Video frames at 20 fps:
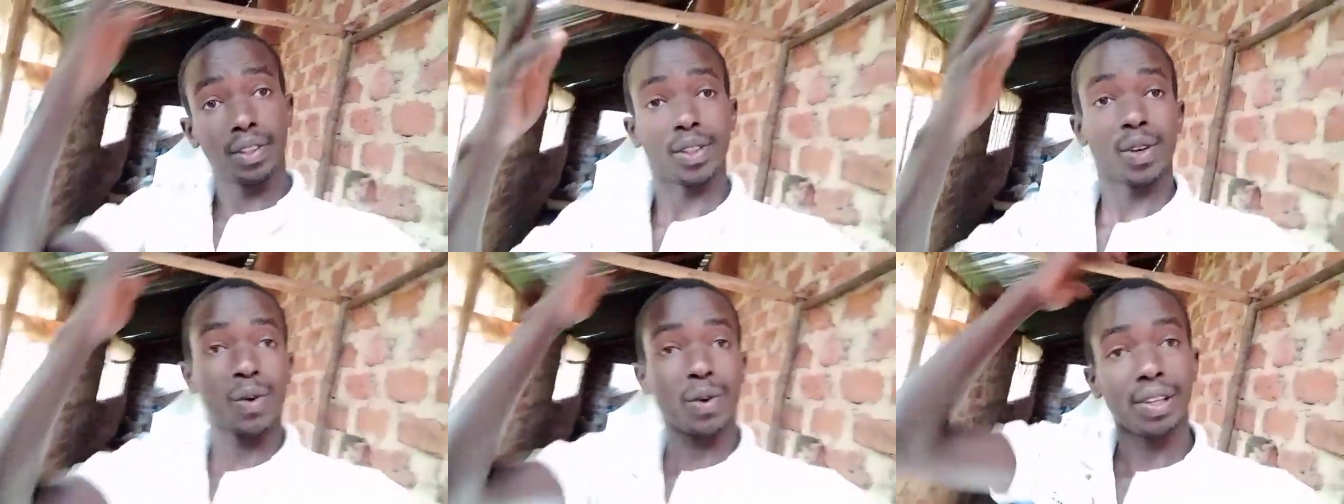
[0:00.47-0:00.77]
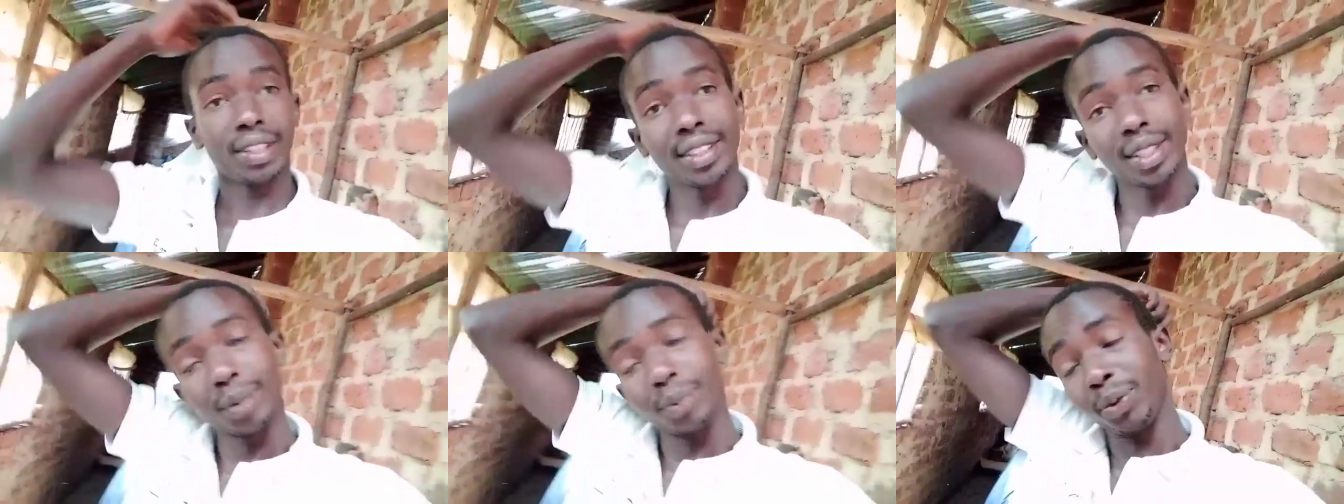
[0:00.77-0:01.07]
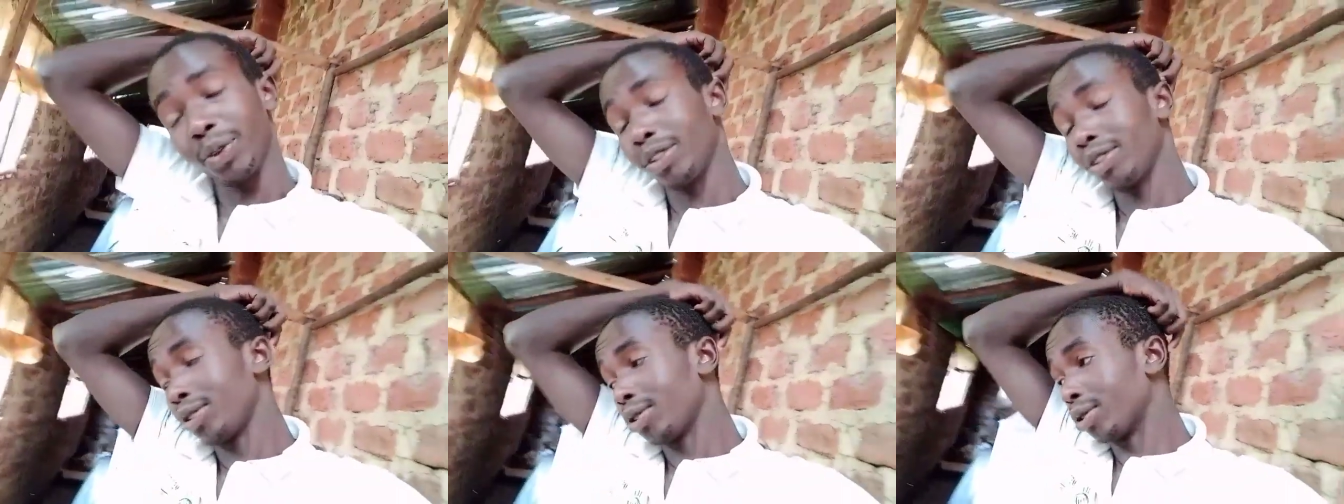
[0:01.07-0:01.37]
Yo, what's
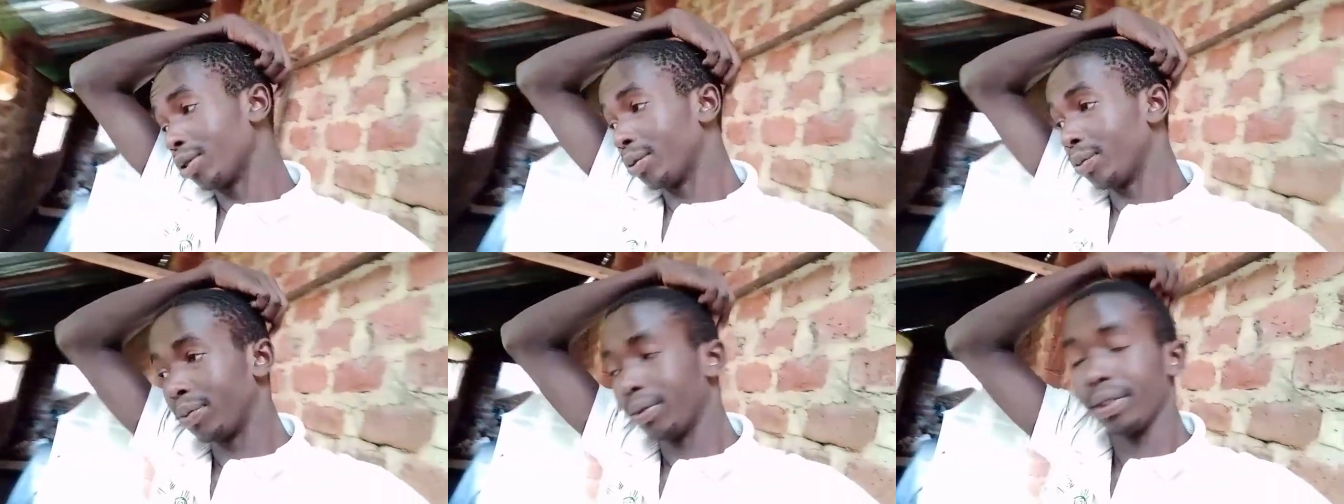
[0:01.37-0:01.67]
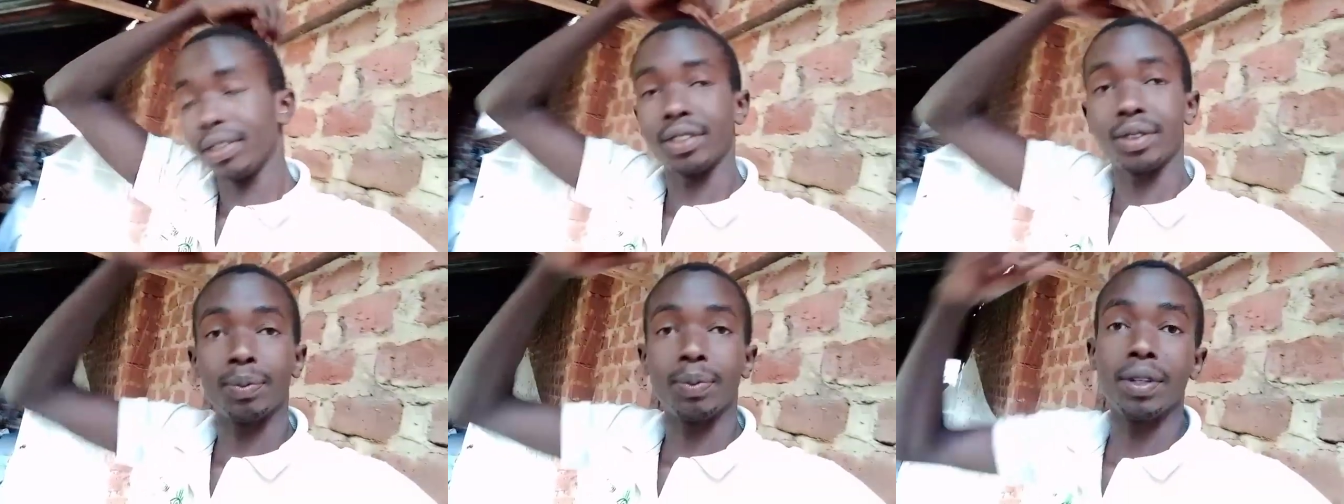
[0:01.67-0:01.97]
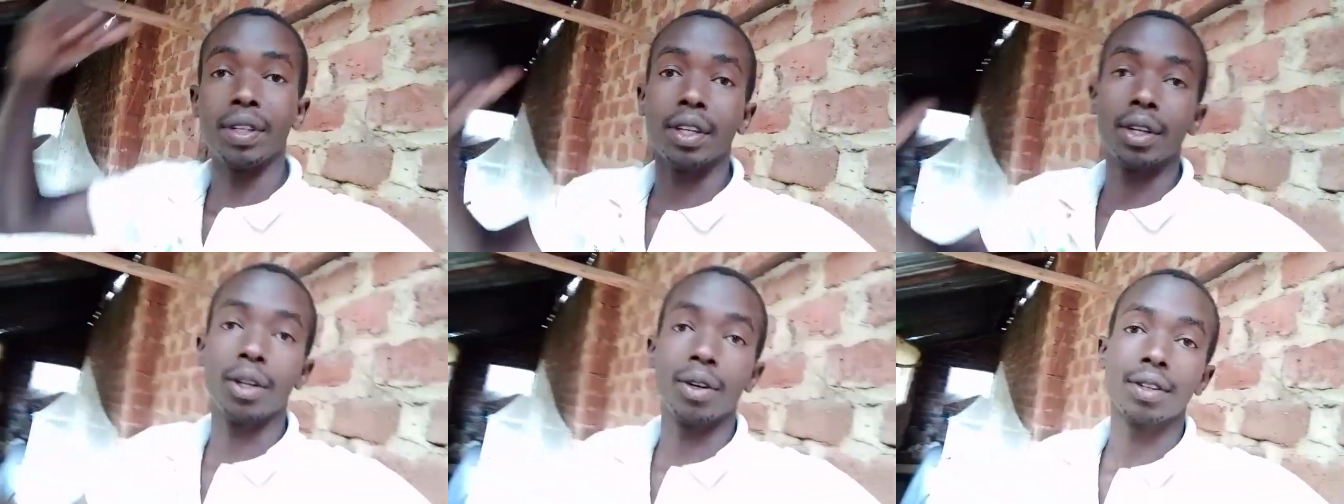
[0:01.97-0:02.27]
up, YouTube? It's
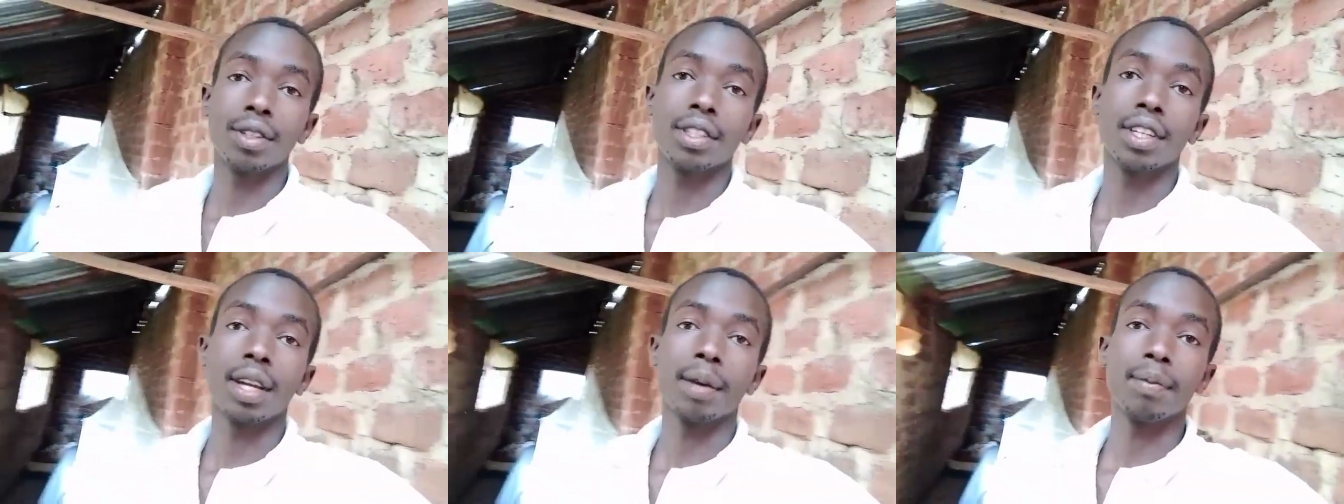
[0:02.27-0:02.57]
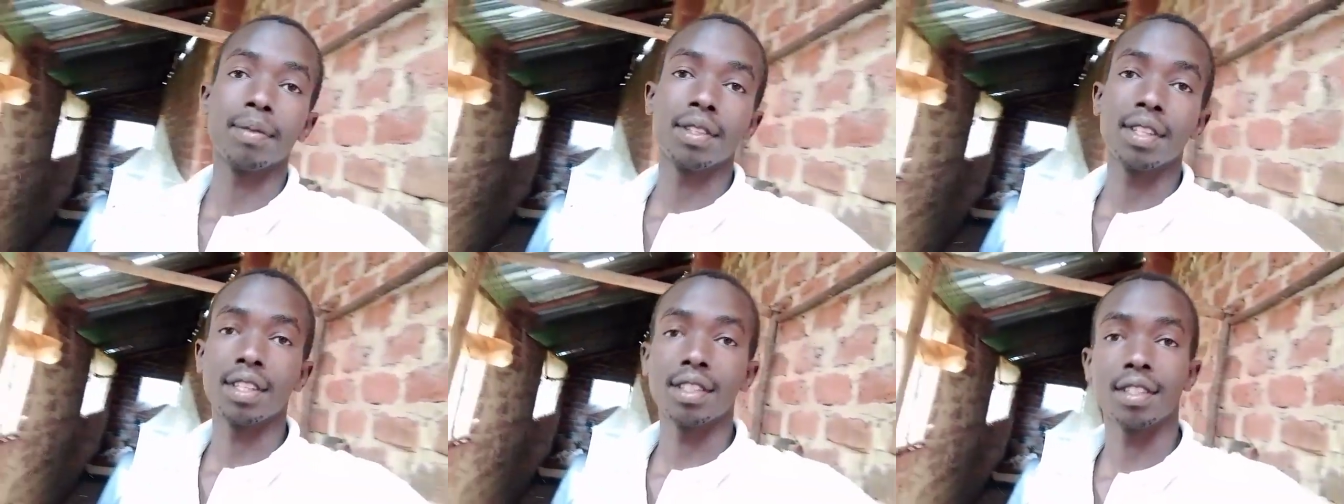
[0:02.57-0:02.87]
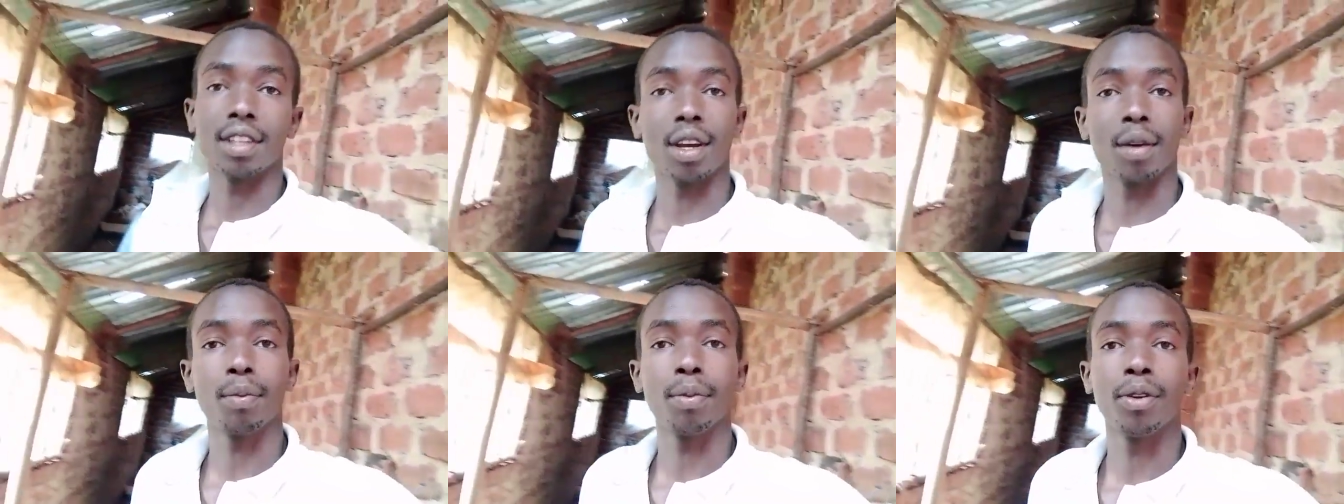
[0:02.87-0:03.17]
been a long time
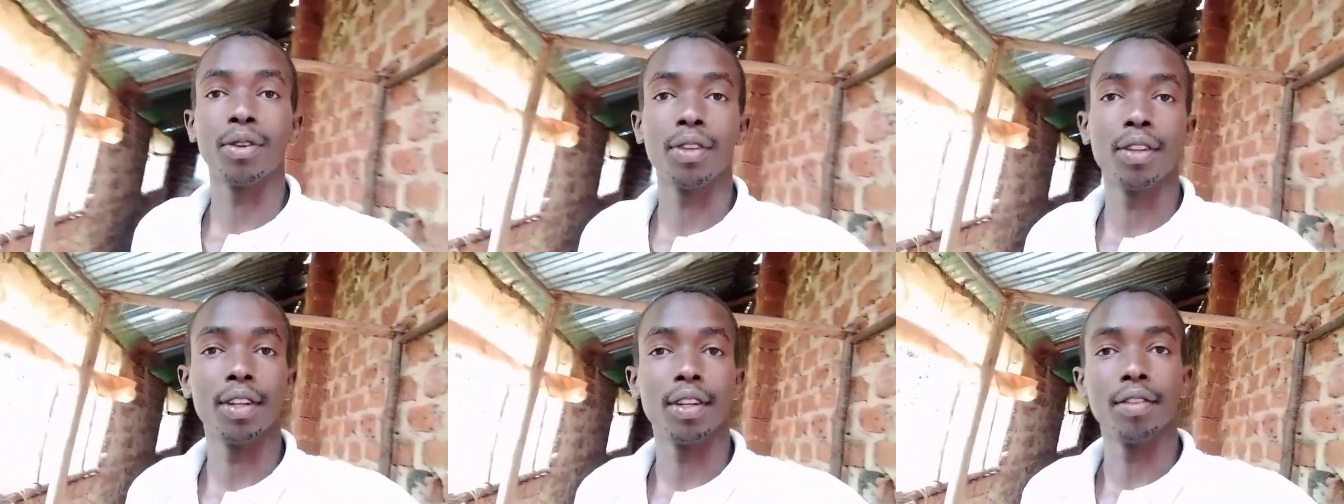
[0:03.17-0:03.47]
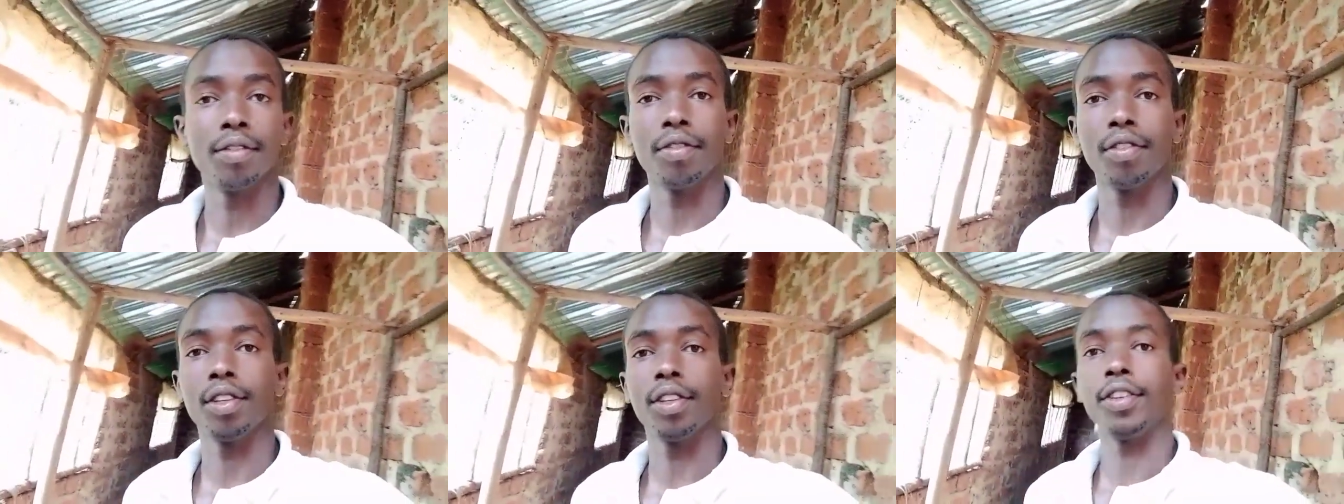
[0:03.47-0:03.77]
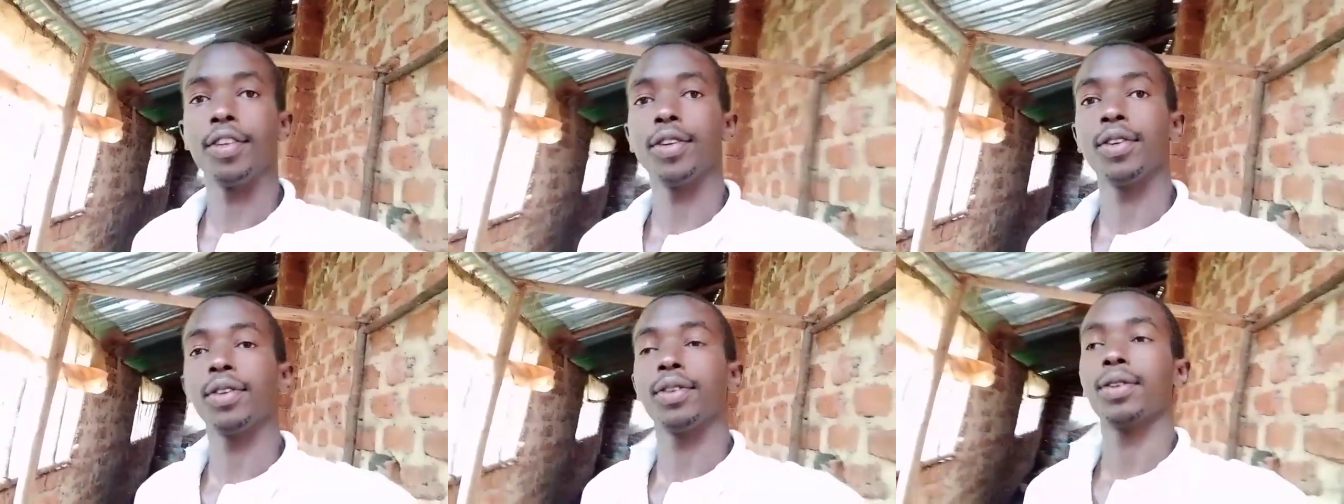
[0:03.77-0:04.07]
since I uploaded a
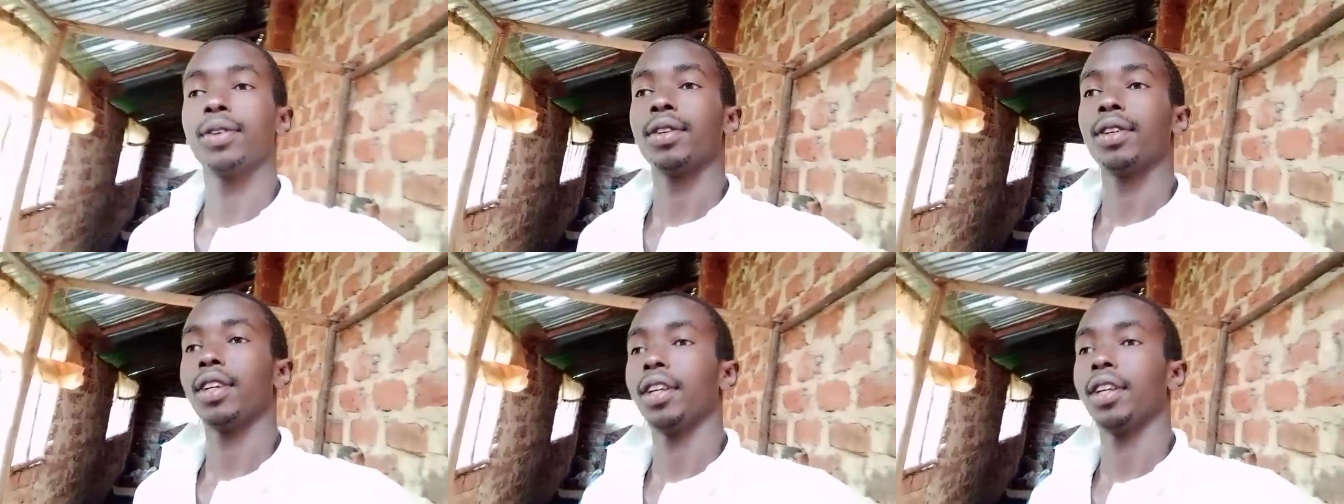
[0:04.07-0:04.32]
video.